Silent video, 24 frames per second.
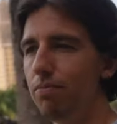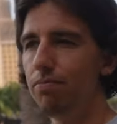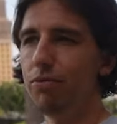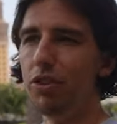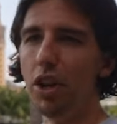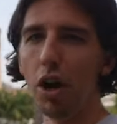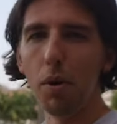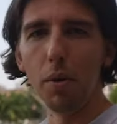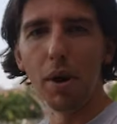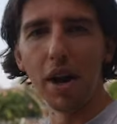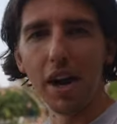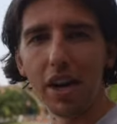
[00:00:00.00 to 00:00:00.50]

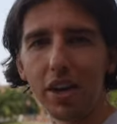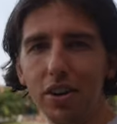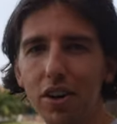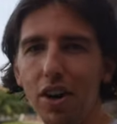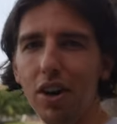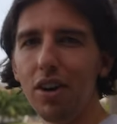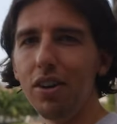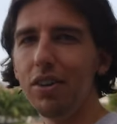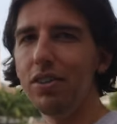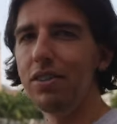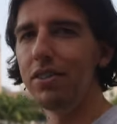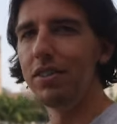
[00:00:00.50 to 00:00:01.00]
no
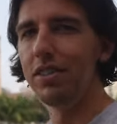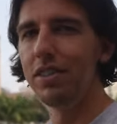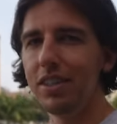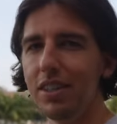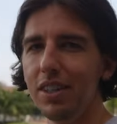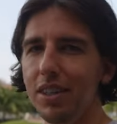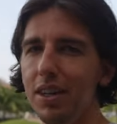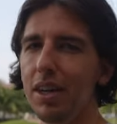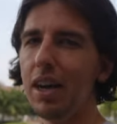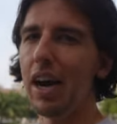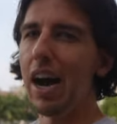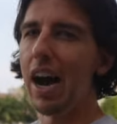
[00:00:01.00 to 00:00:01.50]
aircon,
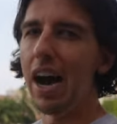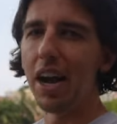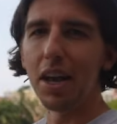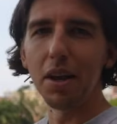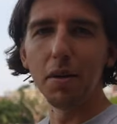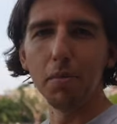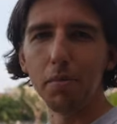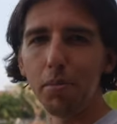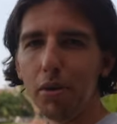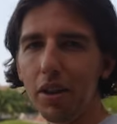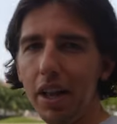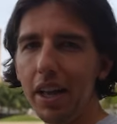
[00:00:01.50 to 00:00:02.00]

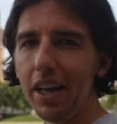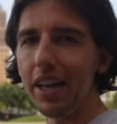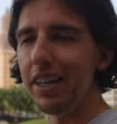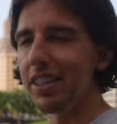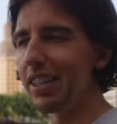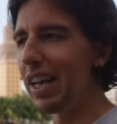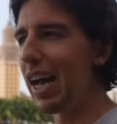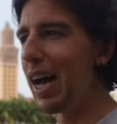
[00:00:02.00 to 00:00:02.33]
iron plates,